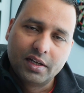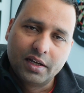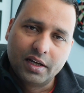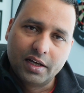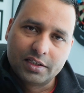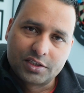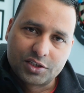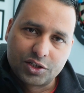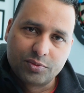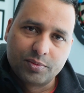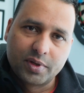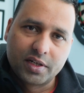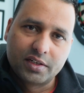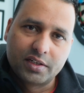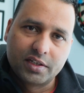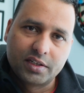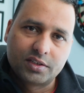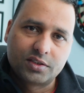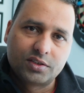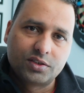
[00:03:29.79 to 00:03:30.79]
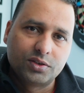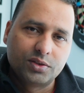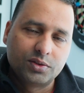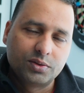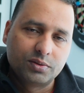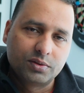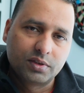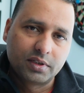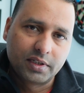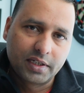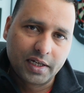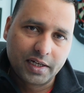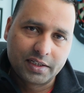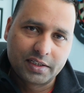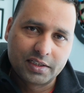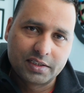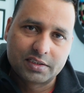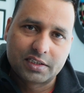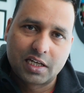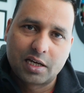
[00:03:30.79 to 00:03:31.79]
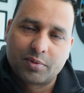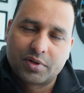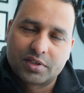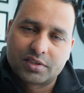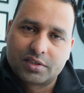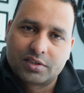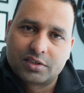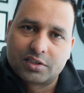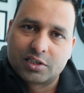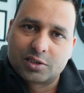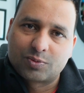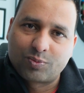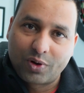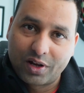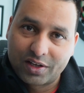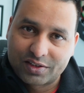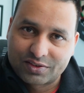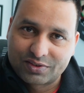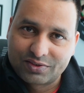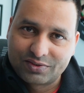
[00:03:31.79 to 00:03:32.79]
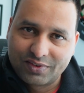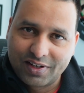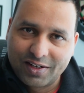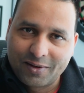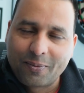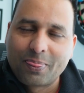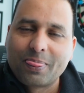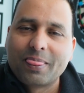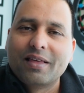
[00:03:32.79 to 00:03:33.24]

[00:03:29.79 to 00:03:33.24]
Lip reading: achievement date to get the Cyber Essentials Plus, right?